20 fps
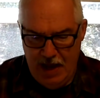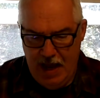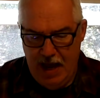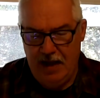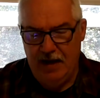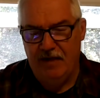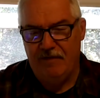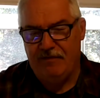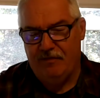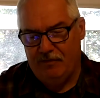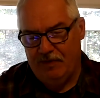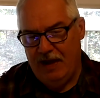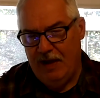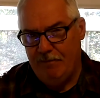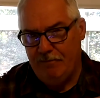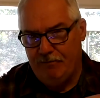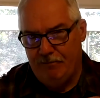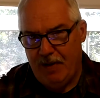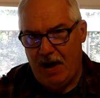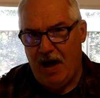And if
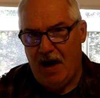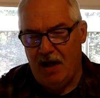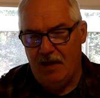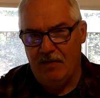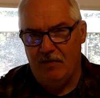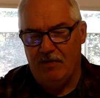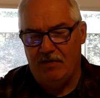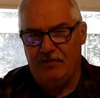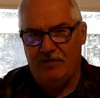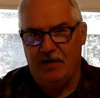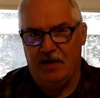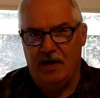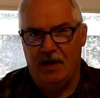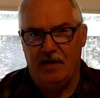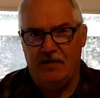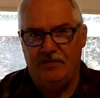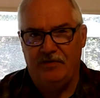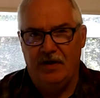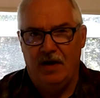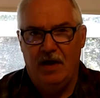it bothers
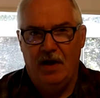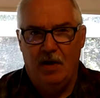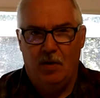us